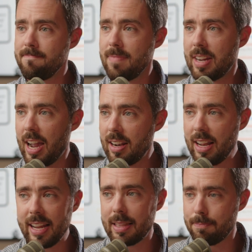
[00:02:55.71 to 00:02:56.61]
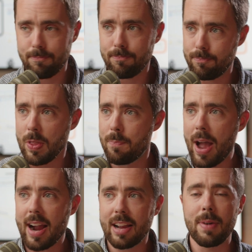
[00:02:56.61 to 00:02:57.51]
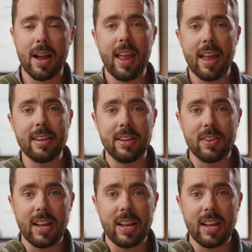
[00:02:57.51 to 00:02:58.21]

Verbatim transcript: kind of like the the back of my hand here.